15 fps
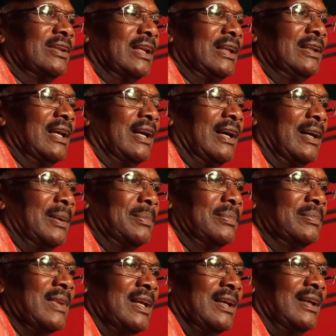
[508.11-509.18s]
and
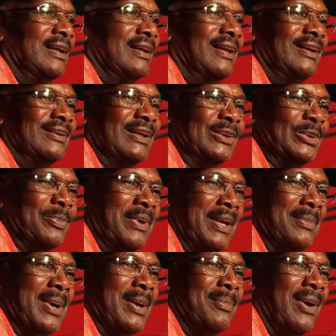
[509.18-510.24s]
got to pay
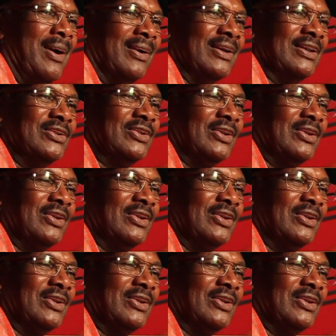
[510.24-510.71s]
my mortgage,